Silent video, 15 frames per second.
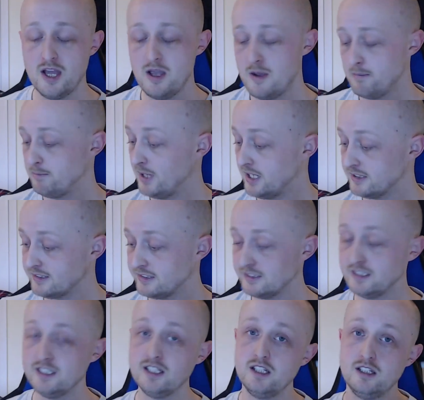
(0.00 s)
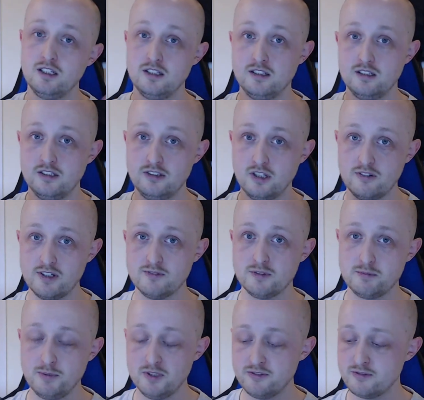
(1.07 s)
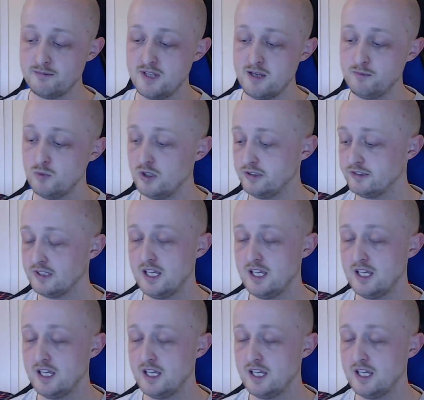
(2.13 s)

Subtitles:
But the direct response from them was,